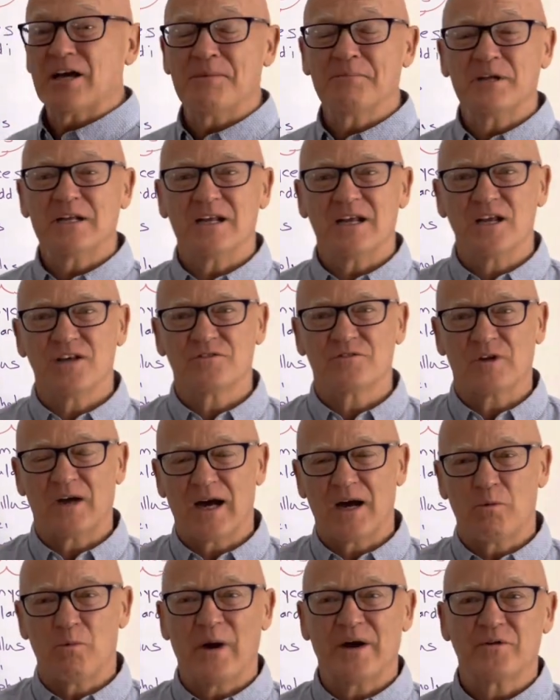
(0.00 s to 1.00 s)
cumin is
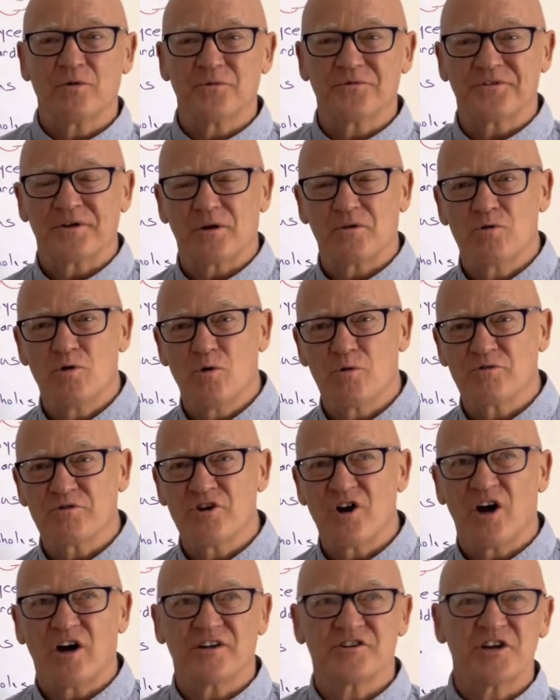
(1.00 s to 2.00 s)
one also called
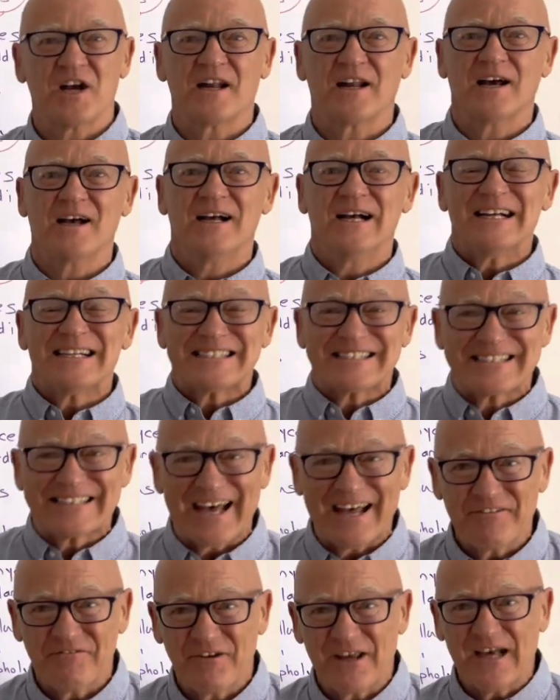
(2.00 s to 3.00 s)
Nigella
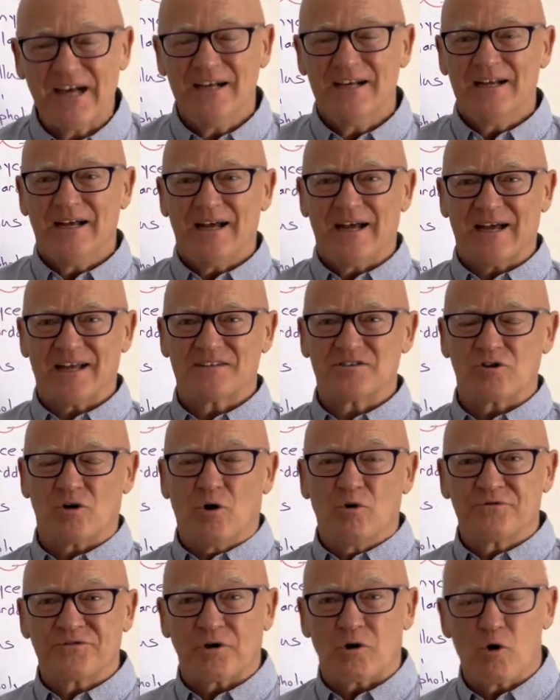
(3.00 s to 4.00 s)
sativa. It's
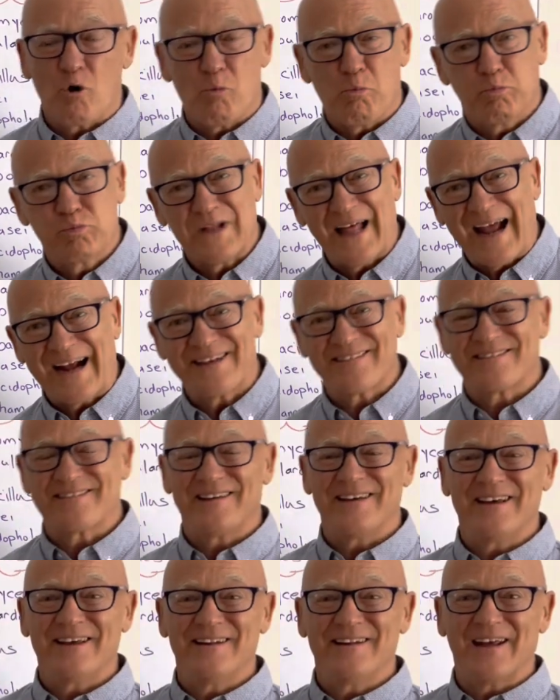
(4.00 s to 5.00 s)
also called black
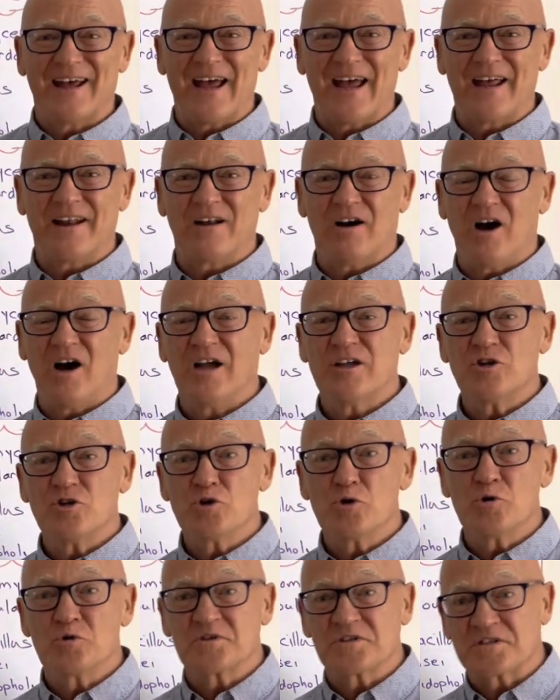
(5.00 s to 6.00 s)
seed, and I
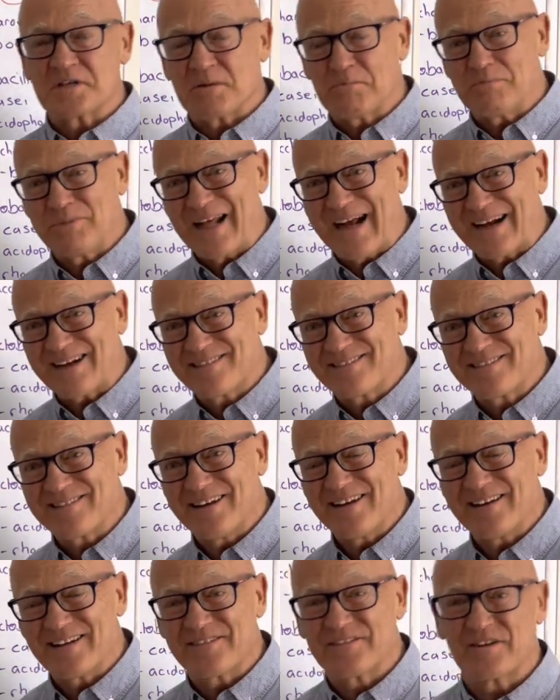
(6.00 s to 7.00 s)
use the black
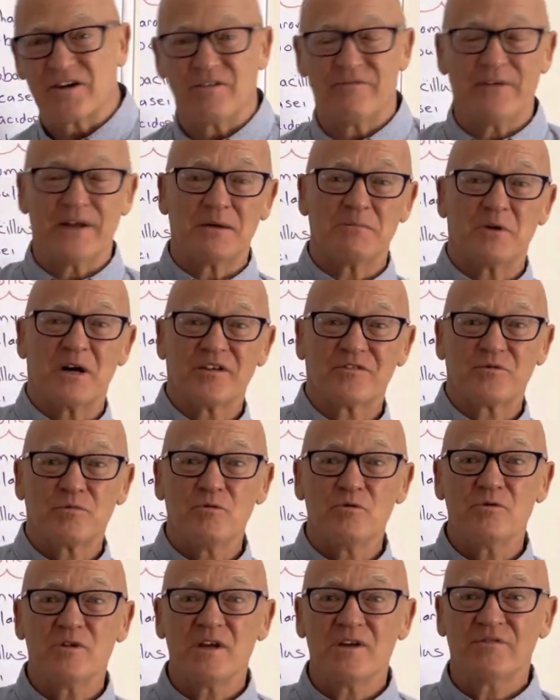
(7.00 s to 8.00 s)
seed itself in my
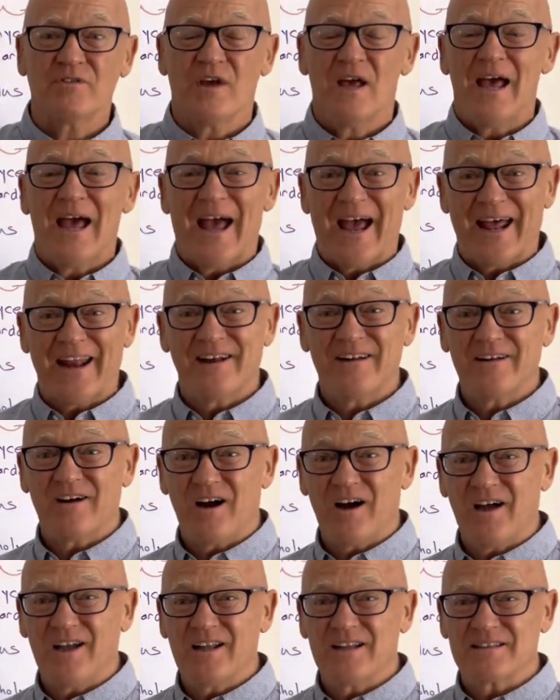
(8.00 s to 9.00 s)
smoothies, and
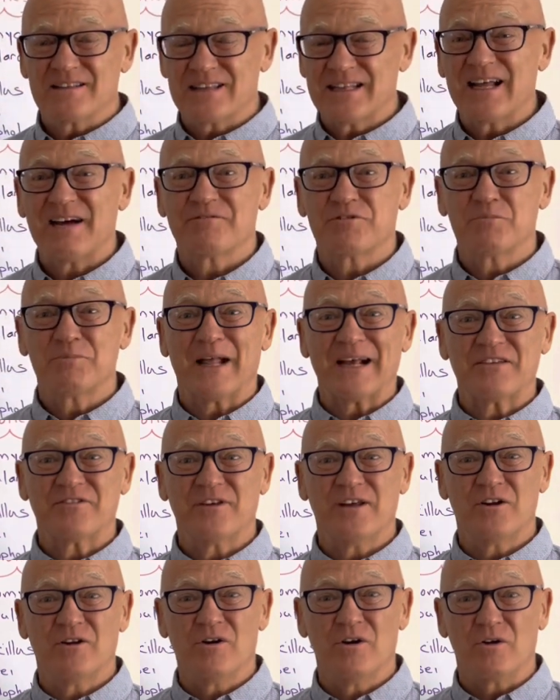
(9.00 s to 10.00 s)
I love the black
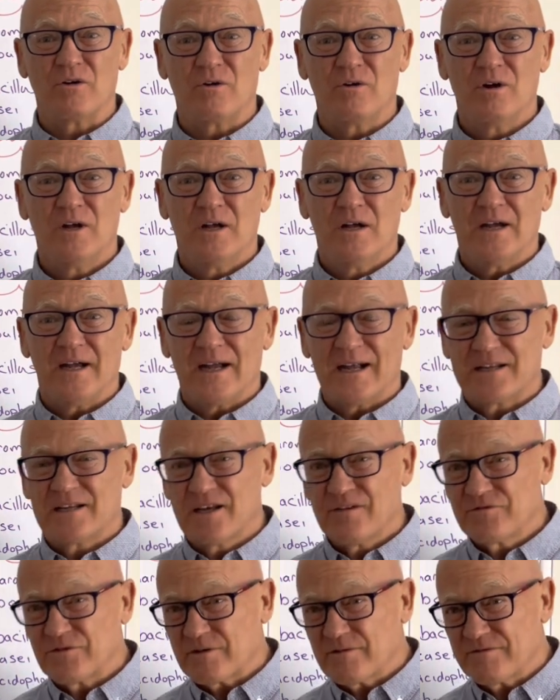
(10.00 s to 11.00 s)
seed oil. It
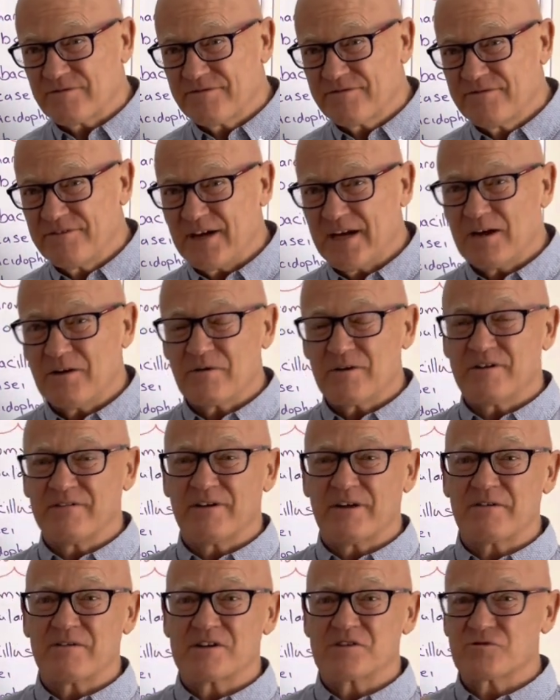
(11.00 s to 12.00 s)
gives it a very,
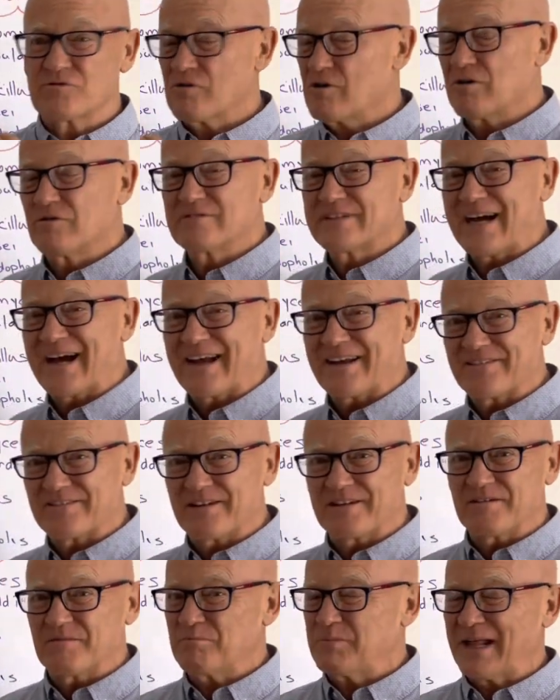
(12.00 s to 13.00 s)
very strong taste,
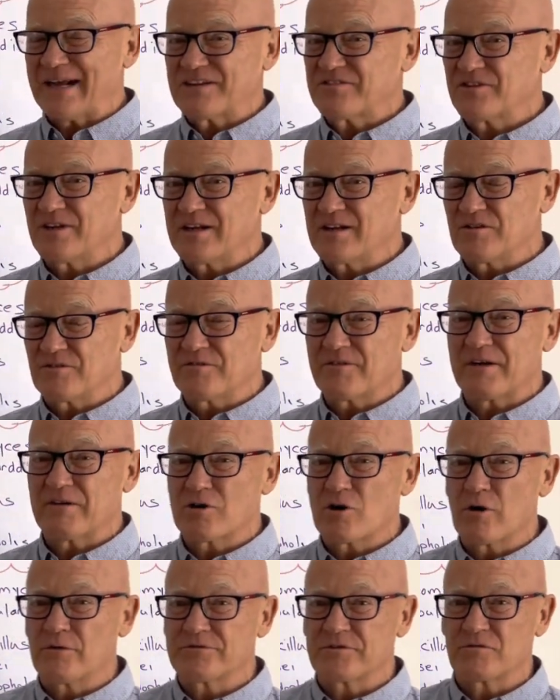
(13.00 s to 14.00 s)
and black seed is very
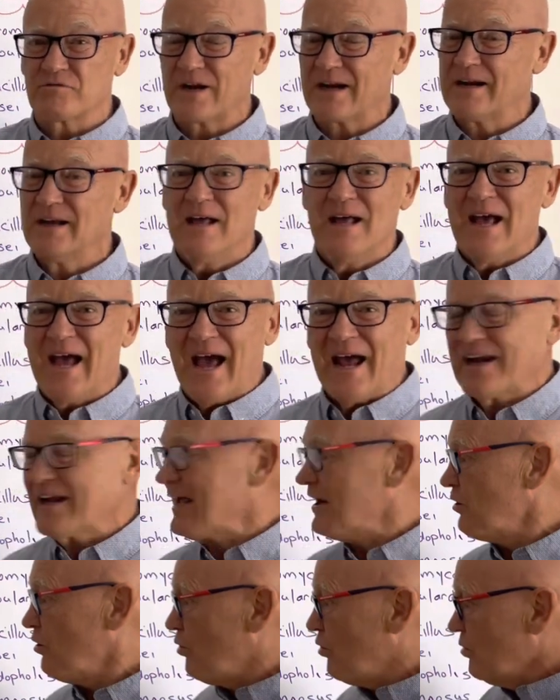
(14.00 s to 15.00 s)
concentrated. And
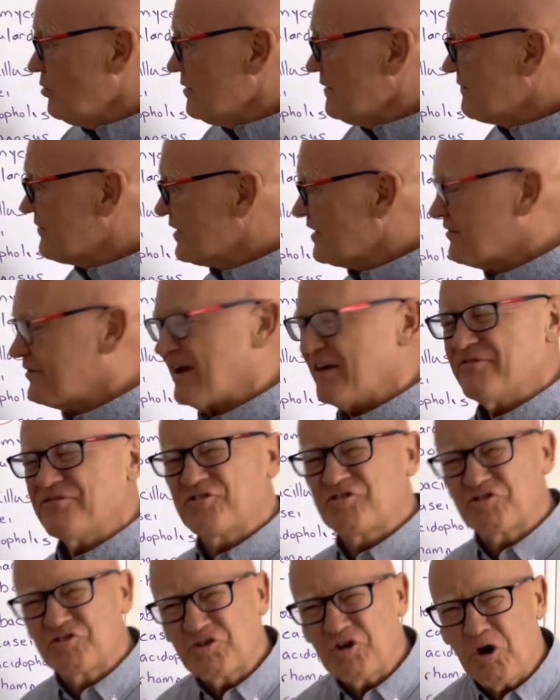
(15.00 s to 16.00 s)
again, all of these have
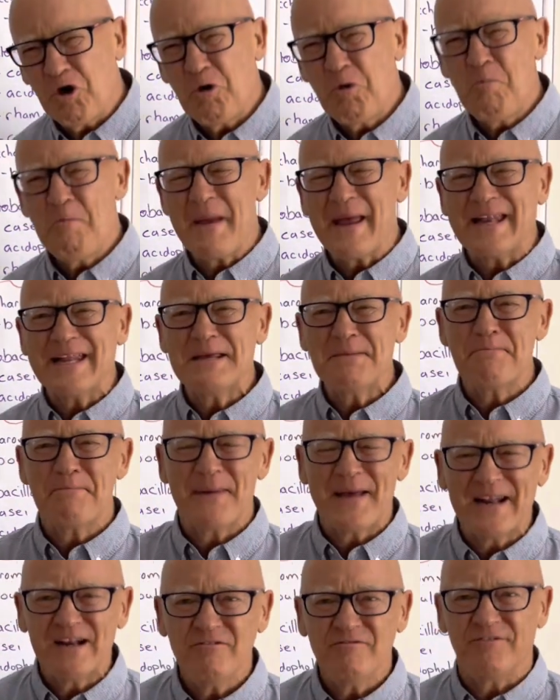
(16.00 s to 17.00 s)
so many
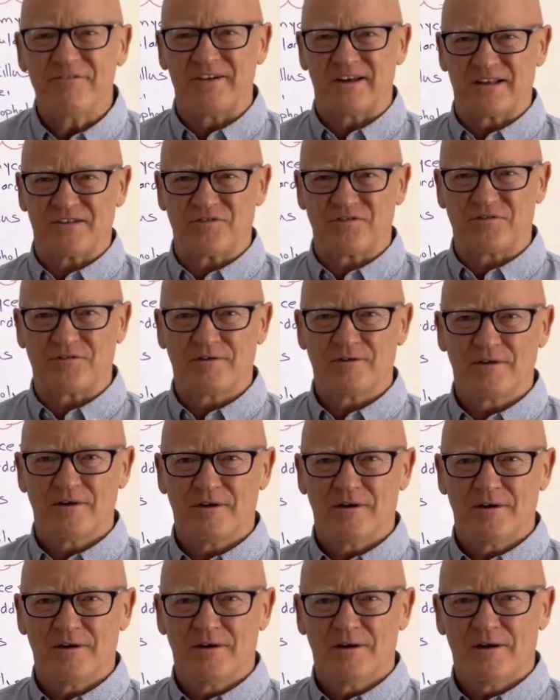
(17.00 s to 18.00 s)
benefits
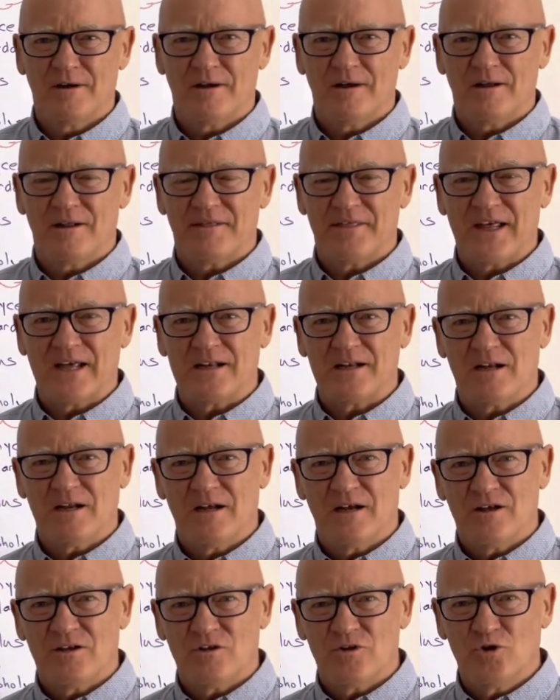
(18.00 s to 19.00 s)
that
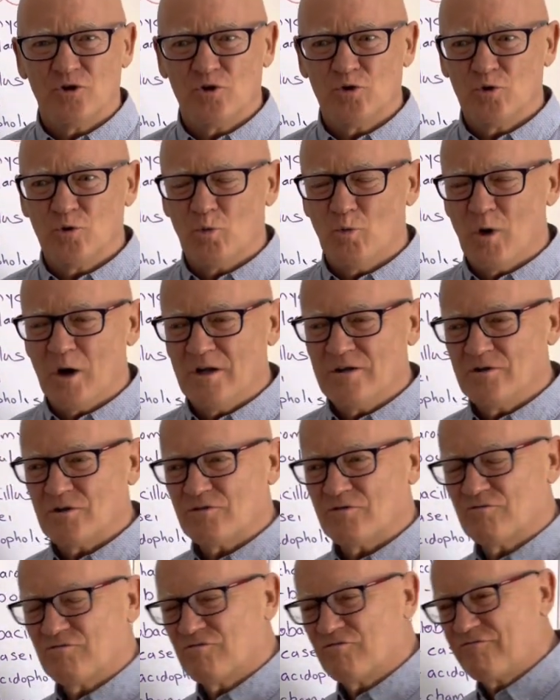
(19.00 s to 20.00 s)
while
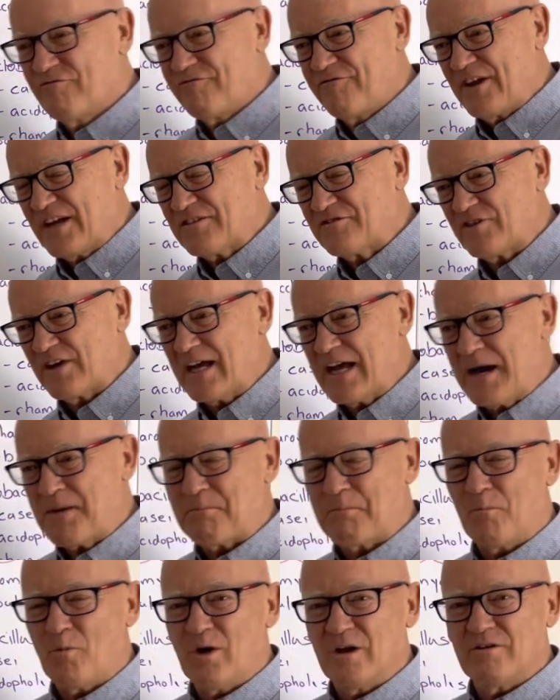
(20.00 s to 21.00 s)
you're fixing
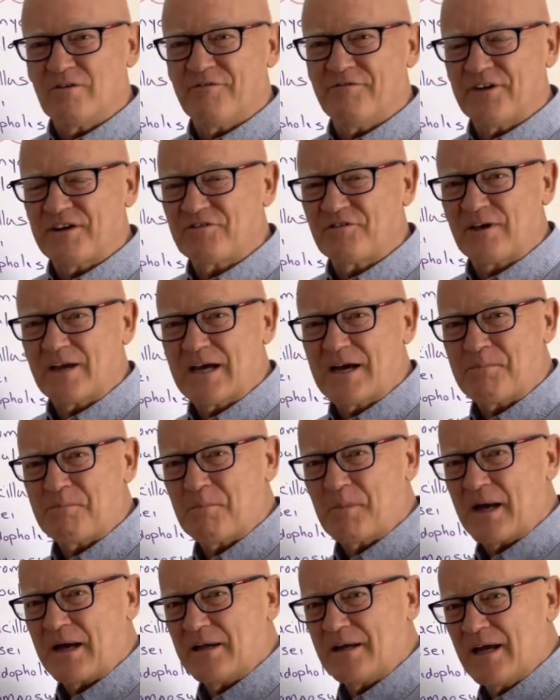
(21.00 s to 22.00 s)
up
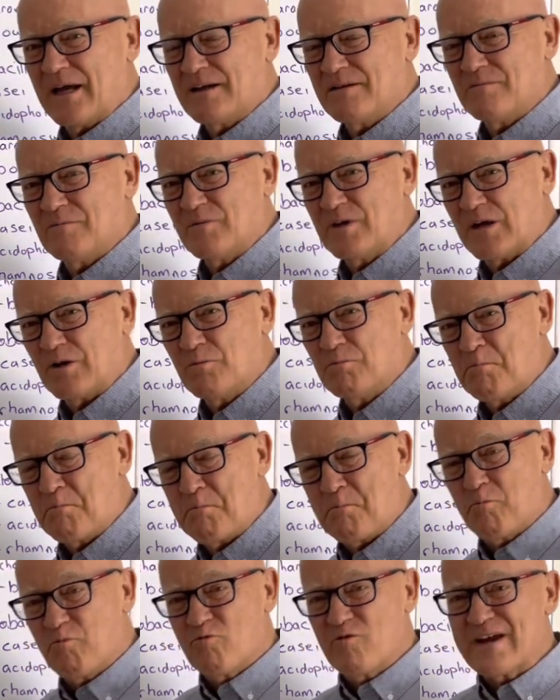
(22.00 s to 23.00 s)
and
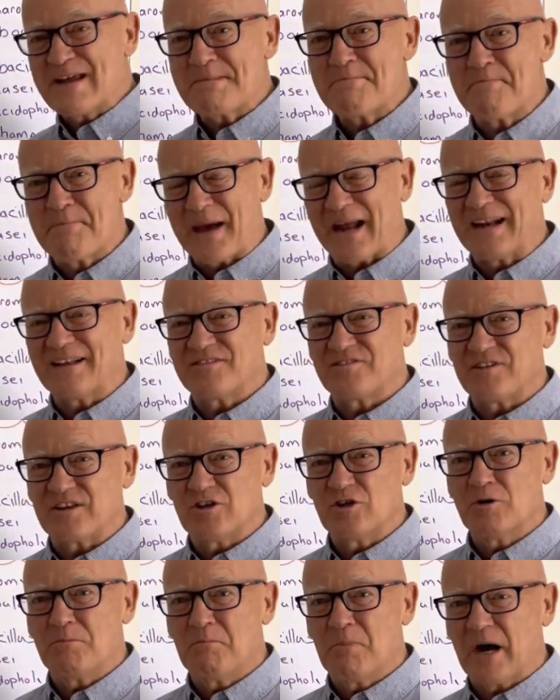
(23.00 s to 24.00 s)
rebalancing
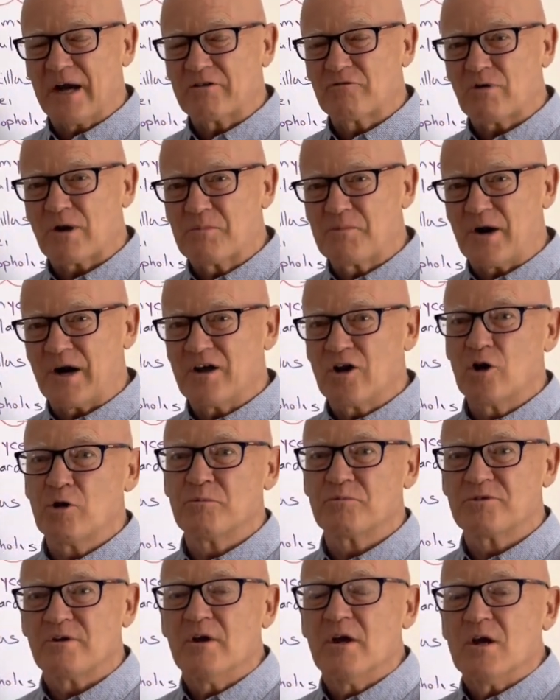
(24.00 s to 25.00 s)
your microbiomes